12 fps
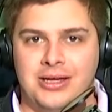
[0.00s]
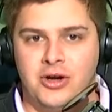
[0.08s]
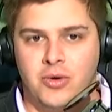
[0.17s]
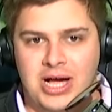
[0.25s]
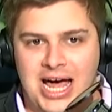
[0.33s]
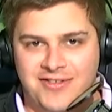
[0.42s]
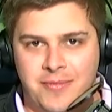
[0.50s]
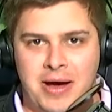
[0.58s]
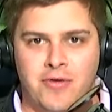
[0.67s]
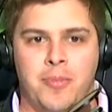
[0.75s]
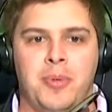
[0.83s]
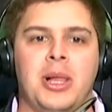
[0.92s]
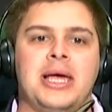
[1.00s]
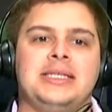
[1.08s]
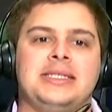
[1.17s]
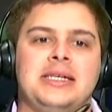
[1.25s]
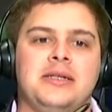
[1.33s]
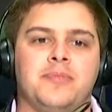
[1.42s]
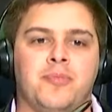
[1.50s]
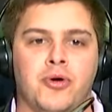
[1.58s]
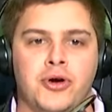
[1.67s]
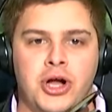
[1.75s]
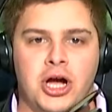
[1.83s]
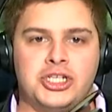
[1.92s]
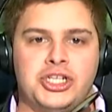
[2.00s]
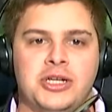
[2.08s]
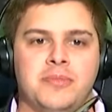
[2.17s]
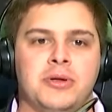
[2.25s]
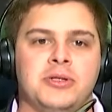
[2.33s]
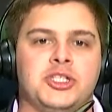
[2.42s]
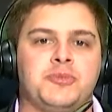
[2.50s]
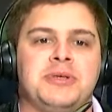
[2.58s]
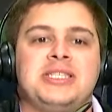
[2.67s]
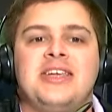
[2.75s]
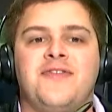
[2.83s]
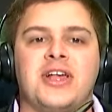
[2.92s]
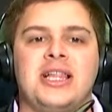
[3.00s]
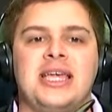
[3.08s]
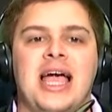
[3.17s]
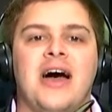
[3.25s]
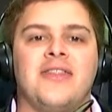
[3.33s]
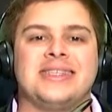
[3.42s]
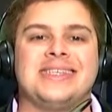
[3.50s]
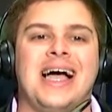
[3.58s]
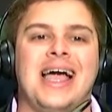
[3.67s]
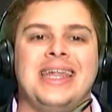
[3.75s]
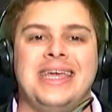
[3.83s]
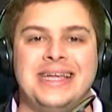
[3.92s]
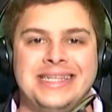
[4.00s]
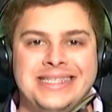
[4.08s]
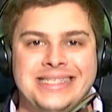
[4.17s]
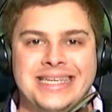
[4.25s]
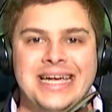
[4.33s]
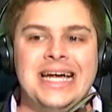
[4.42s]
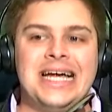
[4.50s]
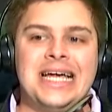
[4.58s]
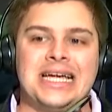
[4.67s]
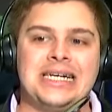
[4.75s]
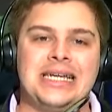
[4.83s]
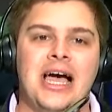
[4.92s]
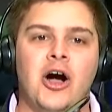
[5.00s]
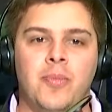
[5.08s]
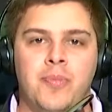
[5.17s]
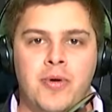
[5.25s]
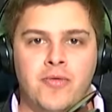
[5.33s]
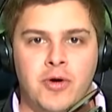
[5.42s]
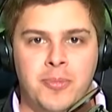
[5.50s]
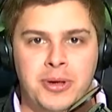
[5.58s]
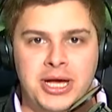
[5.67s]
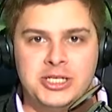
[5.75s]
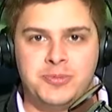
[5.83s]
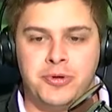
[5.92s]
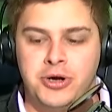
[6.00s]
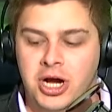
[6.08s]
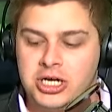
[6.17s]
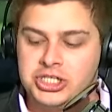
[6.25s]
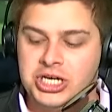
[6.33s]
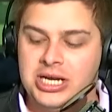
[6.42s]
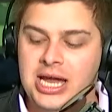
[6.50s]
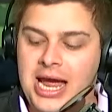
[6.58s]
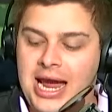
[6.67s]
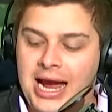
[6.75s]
you know, kind of about replacing production, but specifically how the tight ends could help replace production.